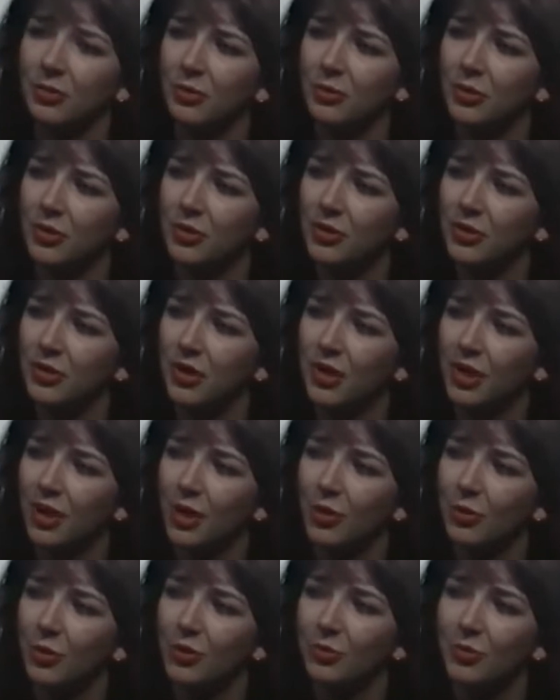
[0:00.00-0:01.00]
But
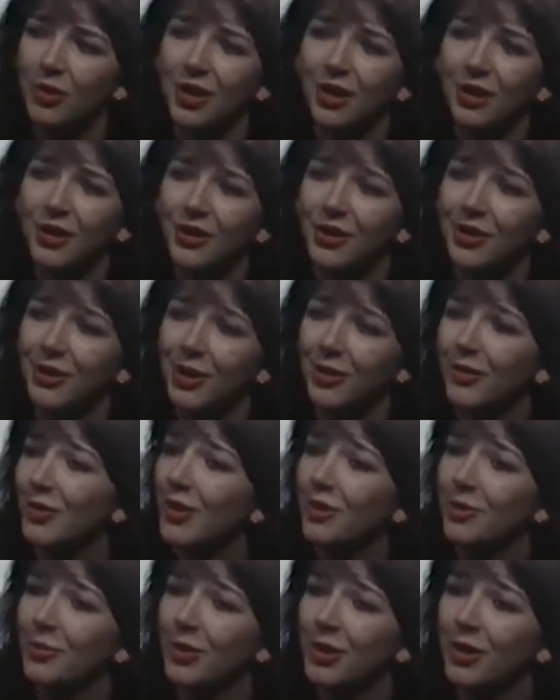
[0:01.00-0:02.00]
with me, I think they've
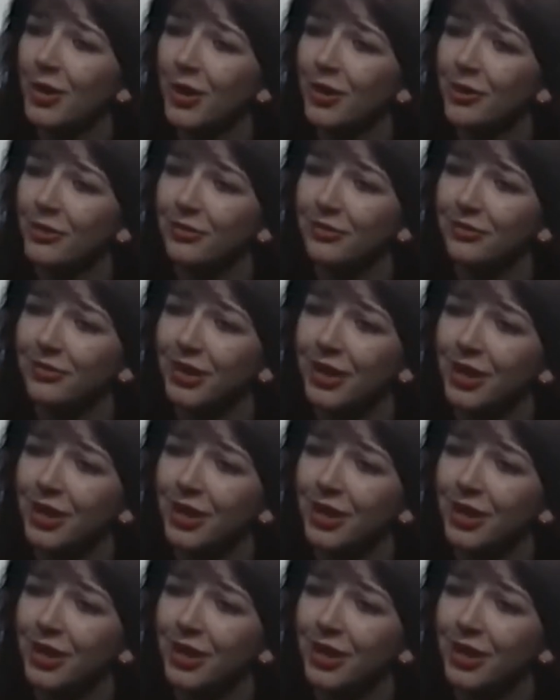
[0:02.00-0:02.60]
left me alone